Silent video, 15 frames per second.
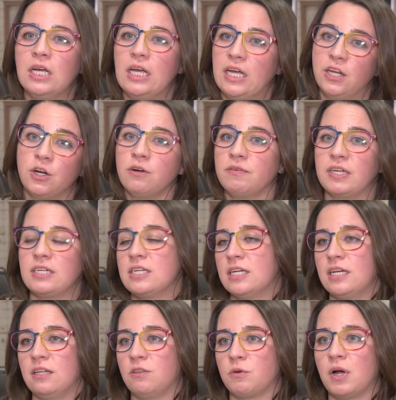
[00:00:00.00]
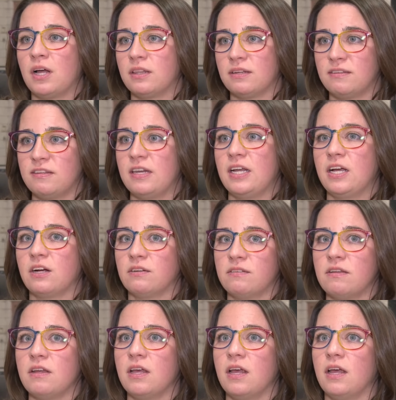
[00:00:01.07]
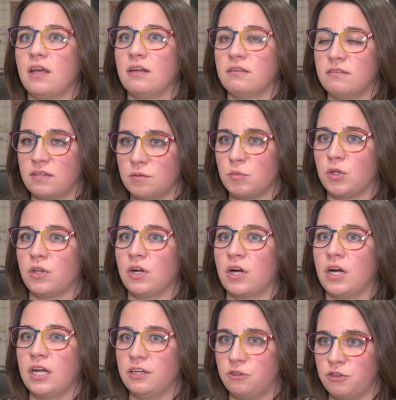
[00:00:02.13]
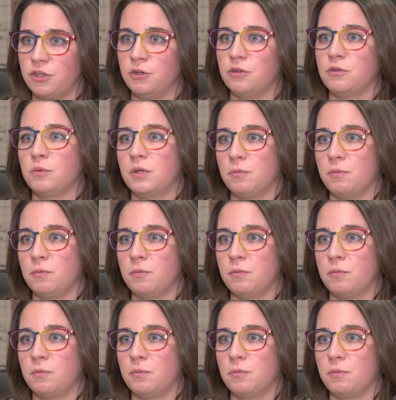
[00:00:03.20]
in Irvington and throughout the city are seeing similar issues with